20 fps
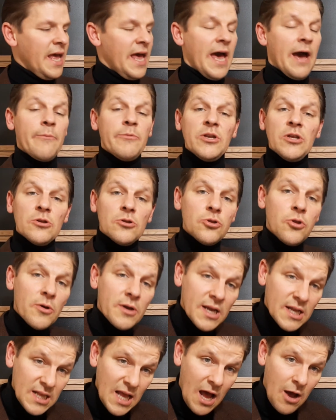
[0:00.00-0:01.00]
And when you
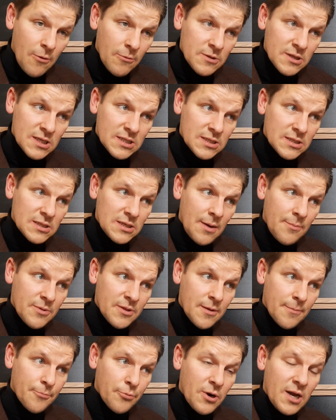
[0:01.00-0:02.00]
look at how some of
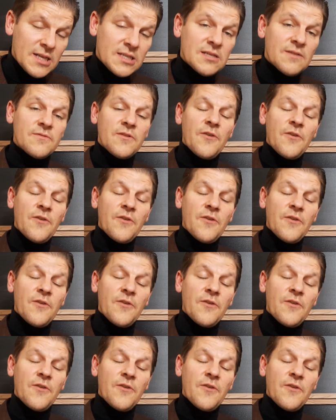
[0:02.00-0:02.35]
the price of